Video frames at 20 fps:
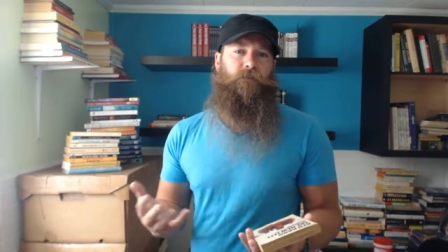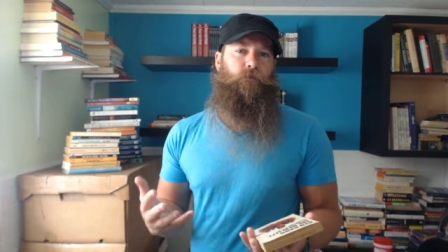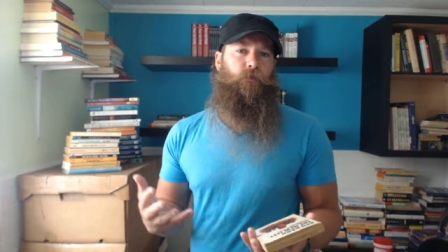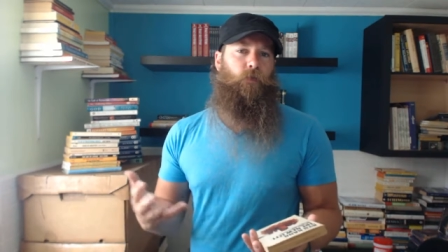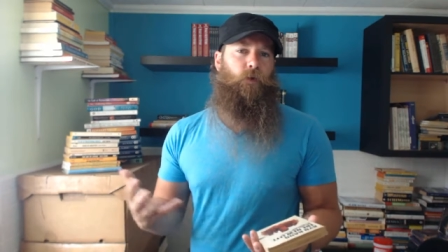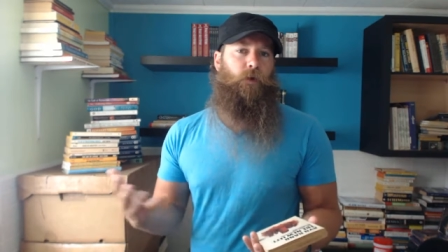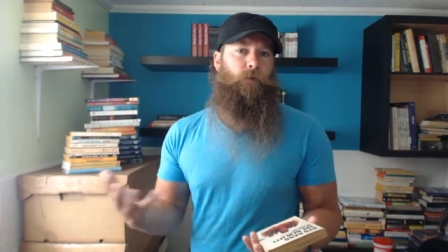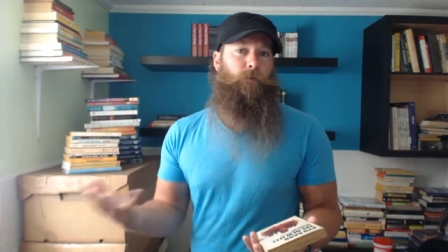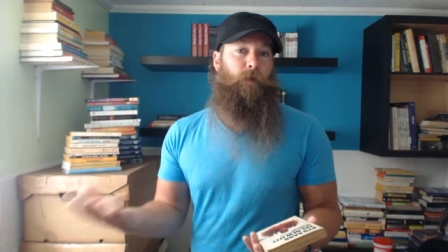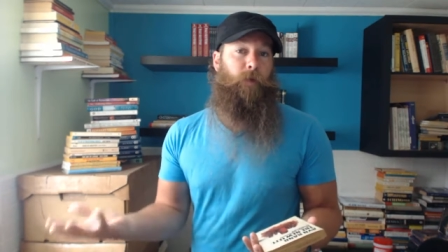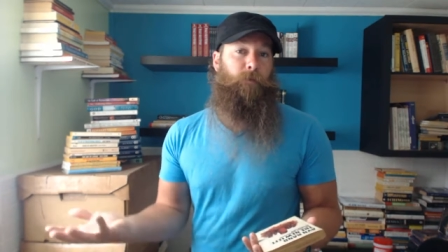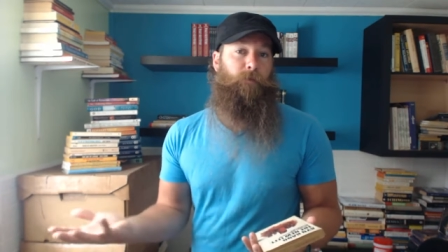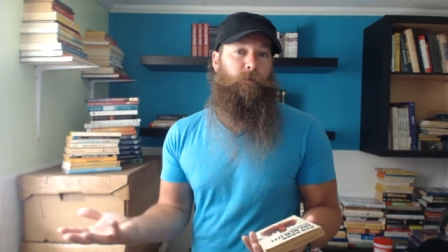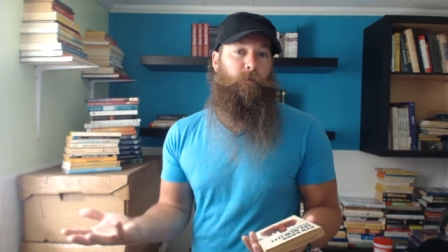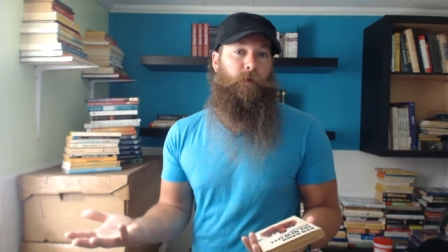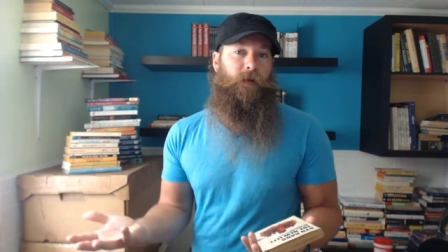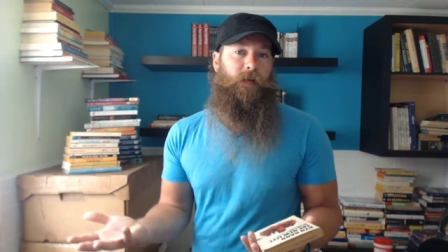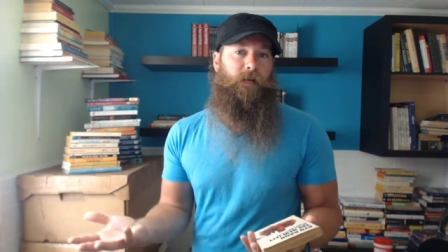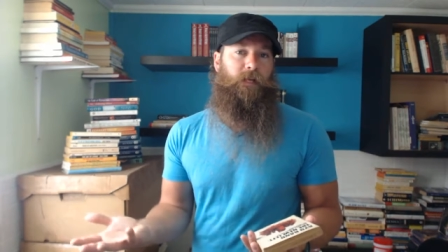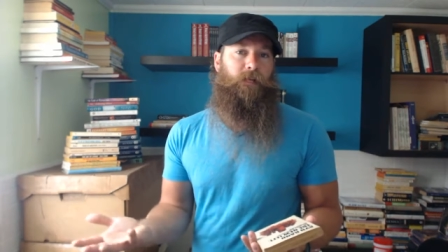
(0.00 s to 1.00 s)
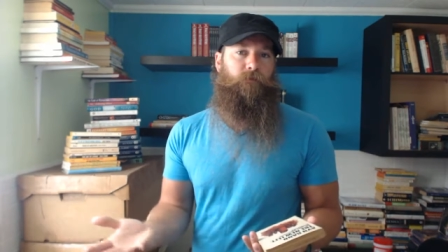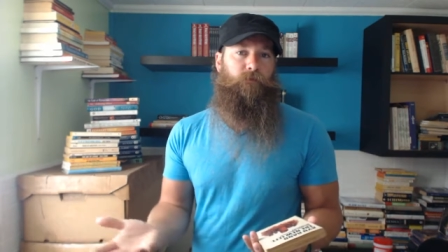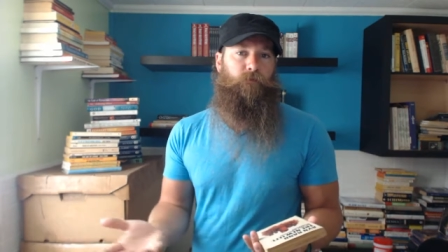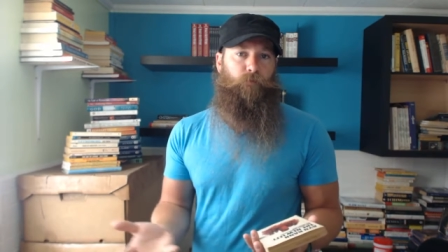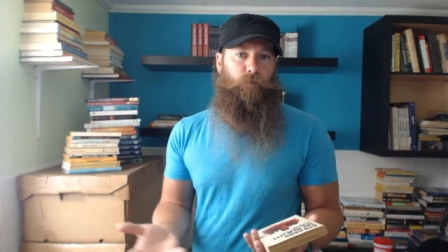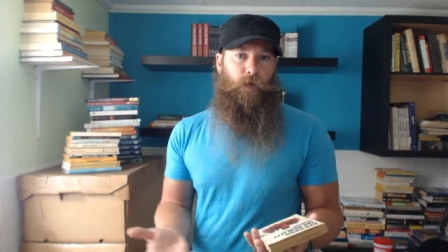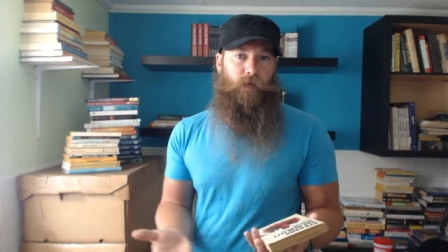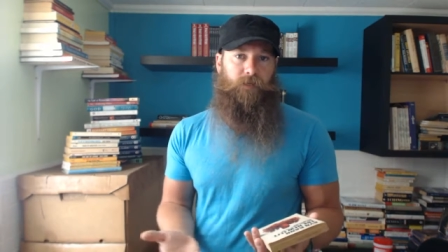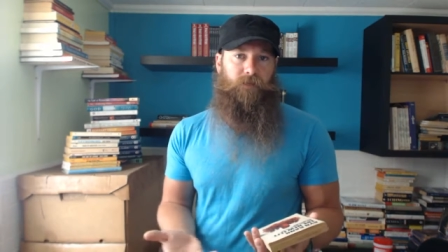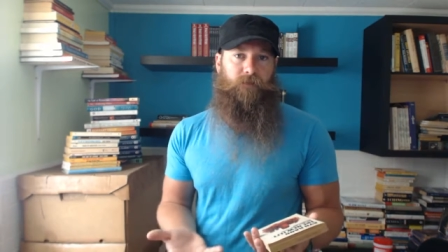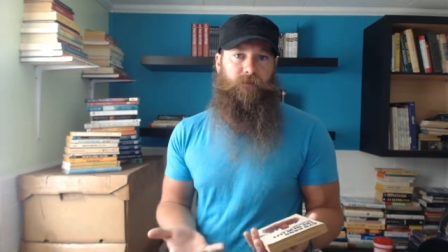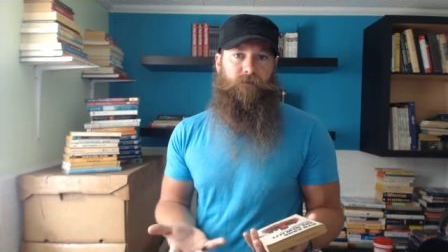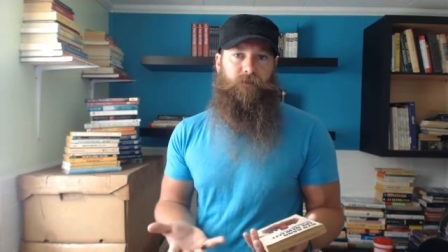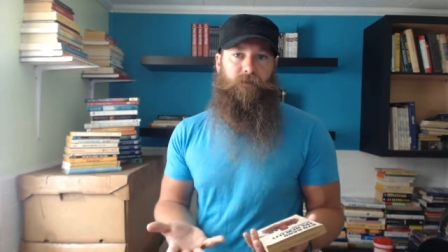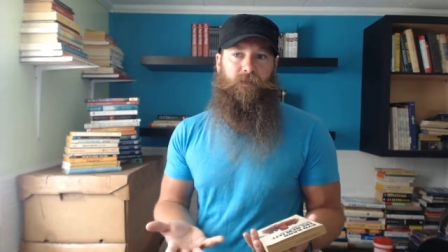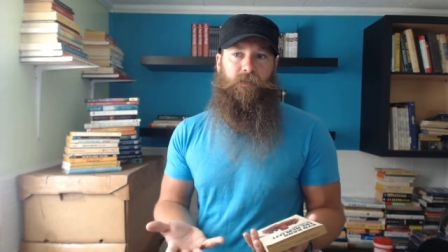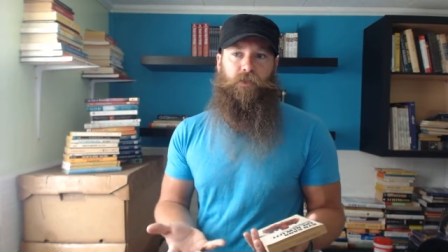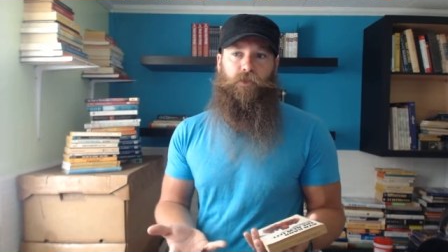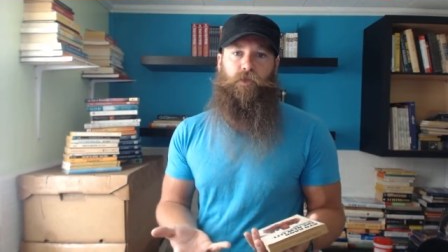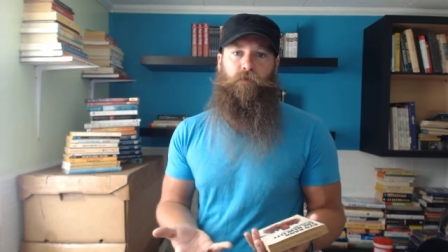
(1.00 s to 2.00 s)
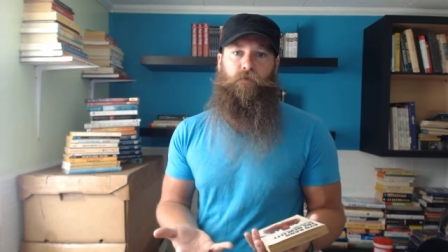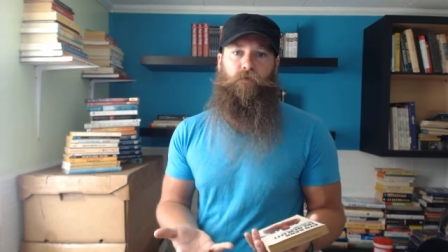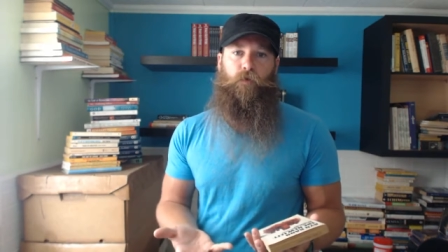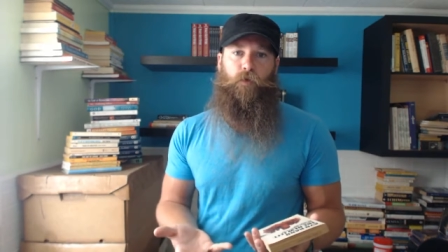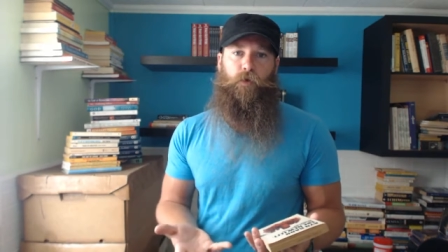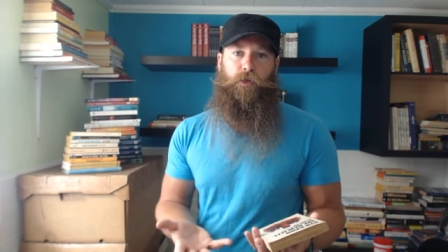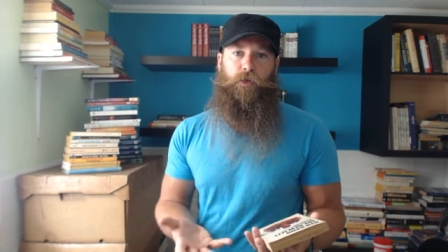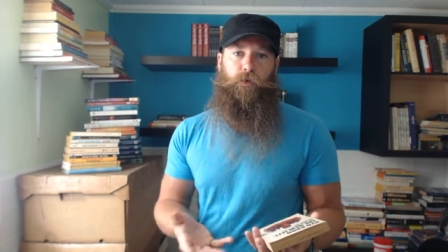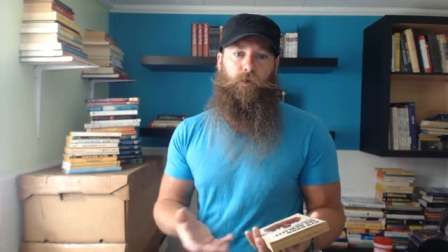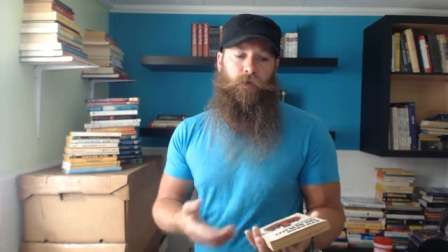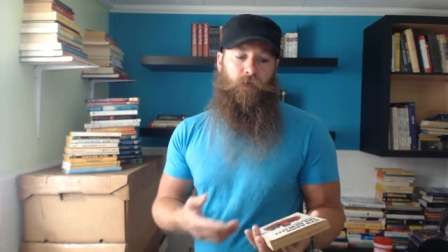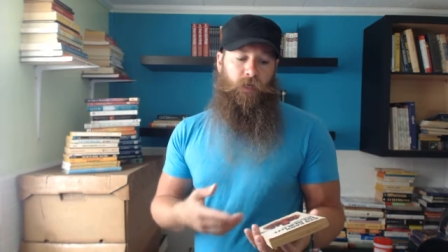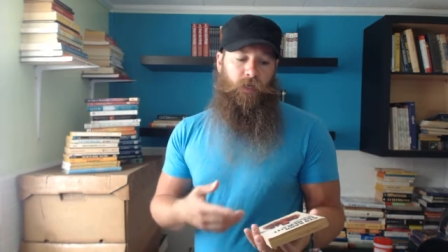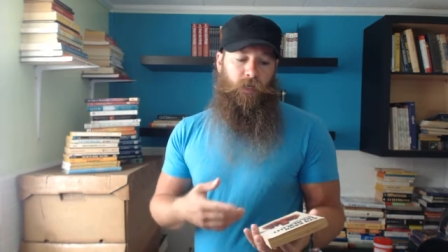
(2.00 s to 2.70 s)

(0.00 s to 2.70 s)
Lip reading: for a paperback if price is an issue for you.